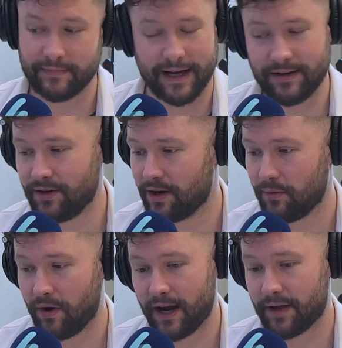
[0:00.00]
you know
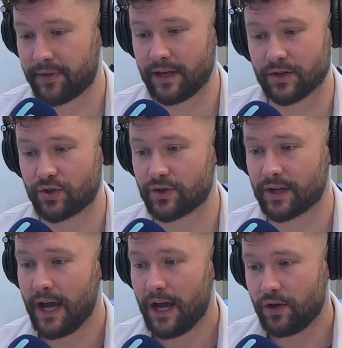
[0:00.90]
what, I think it's just,
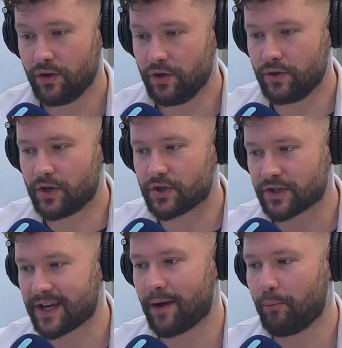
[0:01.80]
there's a
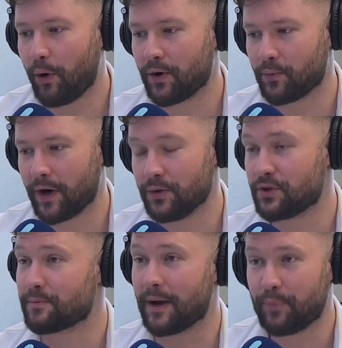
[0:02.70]
certain point where you just make